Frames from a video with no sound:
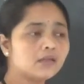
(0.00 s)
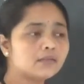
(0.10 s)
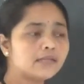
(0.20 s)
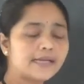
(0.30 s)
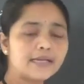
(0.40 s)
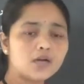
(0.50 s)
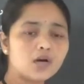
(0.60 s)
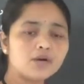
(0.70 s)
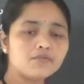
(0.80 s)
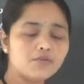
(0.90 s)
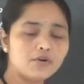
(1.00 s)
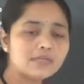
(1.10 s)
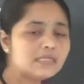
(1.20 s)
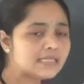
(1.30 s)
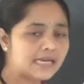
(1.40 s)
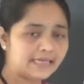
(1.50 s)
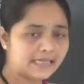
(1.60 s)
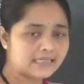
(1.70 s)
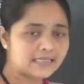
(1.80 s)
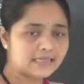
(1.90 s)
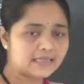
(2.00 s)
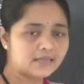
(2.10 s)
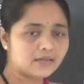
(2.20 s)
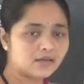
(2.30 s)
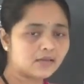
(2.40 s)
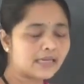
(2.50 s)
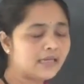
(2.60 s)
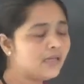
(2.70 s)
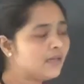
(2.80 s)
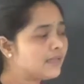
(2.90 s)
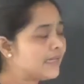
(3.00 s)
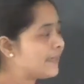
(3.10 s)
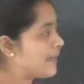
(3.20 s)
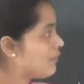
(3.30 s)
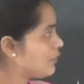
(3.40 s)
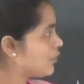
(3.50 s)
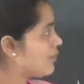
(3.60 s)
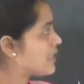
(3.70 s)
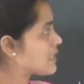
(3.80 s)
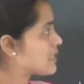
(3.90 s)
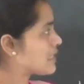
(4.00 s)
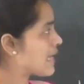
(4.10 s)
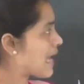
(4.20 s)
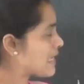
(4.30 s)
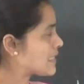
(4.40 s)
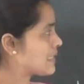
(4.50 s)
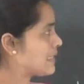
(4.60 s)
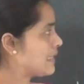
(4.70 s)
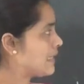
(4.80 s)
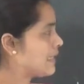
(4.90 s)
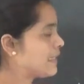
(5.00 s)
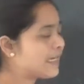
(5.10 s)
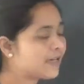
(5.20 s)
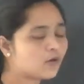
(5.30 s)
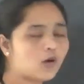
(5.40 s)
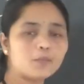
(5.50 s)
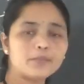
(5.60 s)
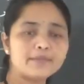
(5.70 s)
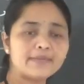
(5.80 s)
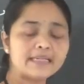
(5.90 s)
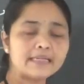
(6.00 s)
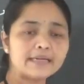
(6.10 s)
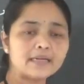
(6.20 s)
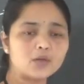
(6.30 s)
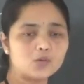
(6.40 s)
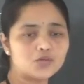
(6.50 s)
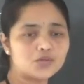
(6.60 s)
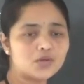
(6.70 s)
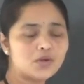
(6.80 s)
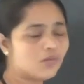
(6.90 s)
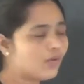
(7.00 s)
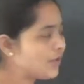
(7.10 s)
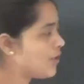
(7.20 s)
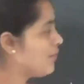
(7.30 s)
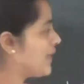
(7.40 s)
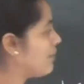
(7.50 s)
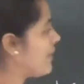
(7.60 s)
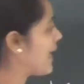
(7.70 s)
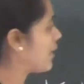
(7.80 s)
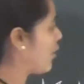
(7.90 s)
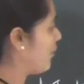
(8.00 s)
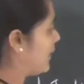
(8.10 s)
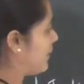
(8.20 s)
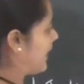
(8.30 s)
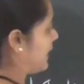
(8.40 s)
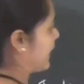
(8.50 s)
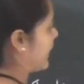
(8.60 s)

3 or 4 sentences. Okay, then come towards lastly here complementary clause. What do you mean by complementary